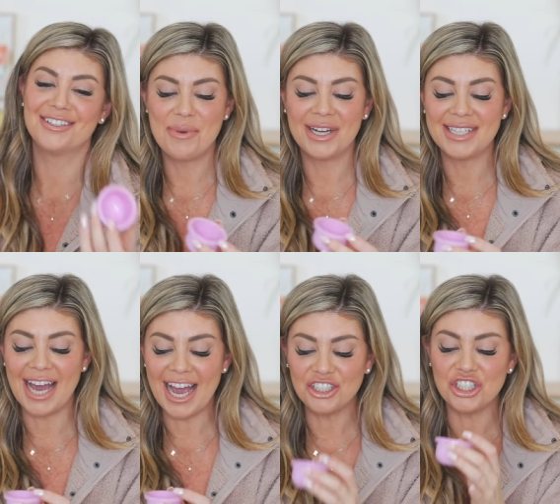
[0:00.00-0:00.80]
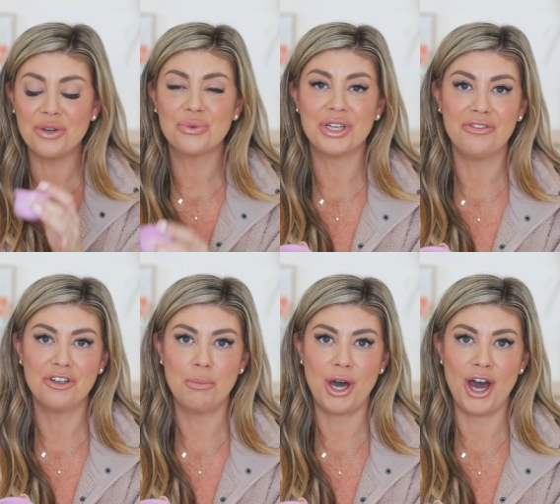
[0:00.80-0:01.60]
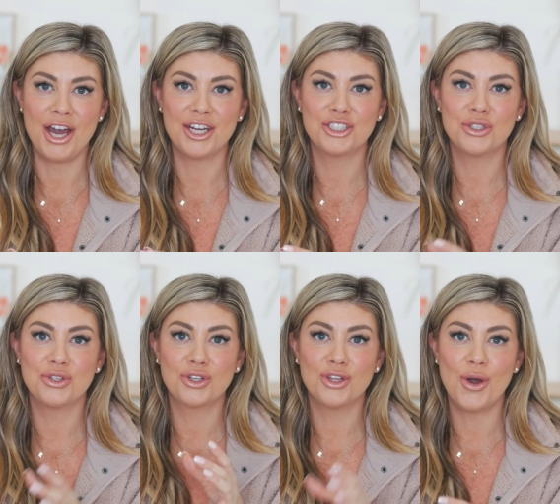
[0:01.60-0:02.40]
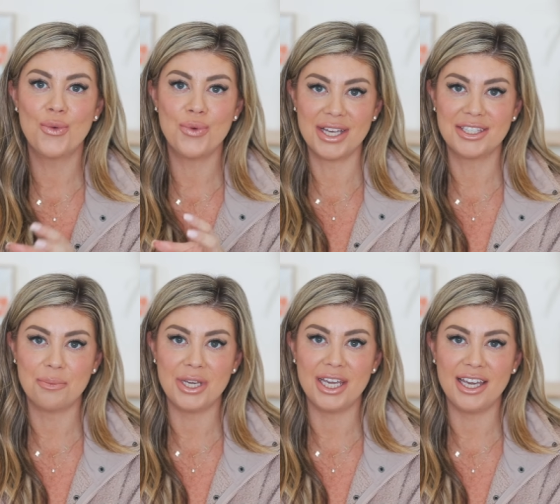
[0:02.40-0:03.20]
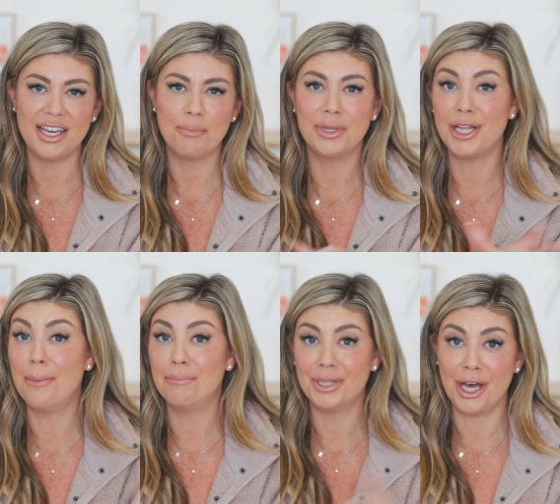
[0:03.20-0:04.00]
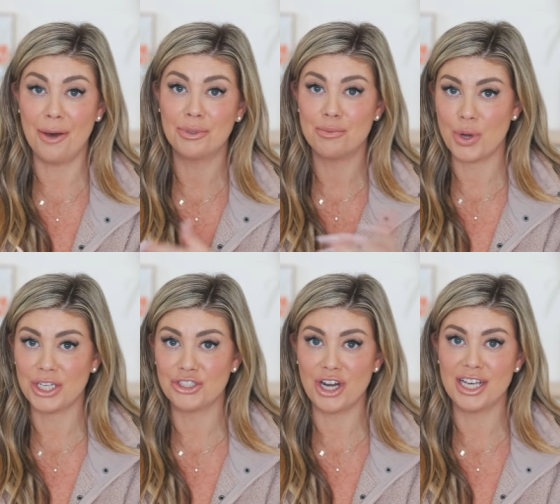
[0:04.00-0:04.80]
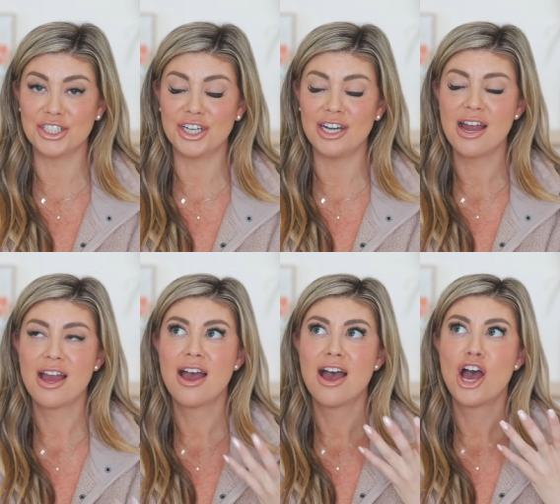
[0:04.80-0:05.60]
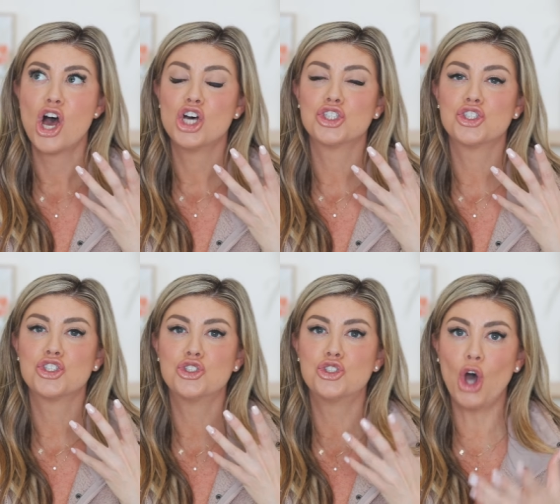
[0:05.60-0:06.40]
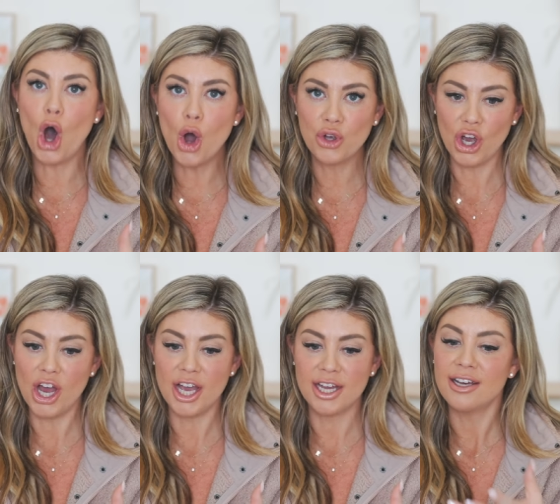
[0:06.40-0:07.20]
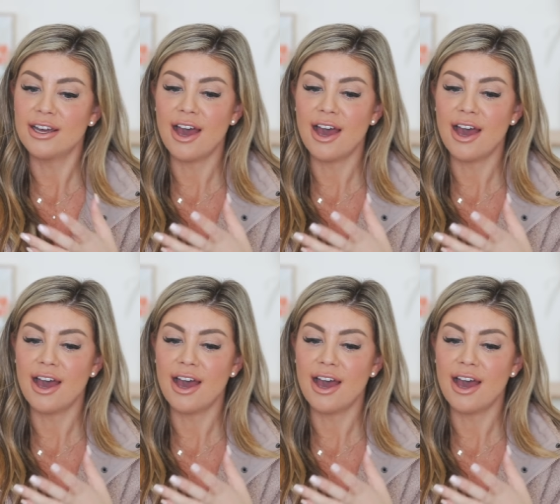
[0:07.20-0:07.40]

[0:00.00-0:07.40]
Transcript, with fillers: But it's actually a refill pod to the Glow Recipe Plum Plump Moisturizer. So good.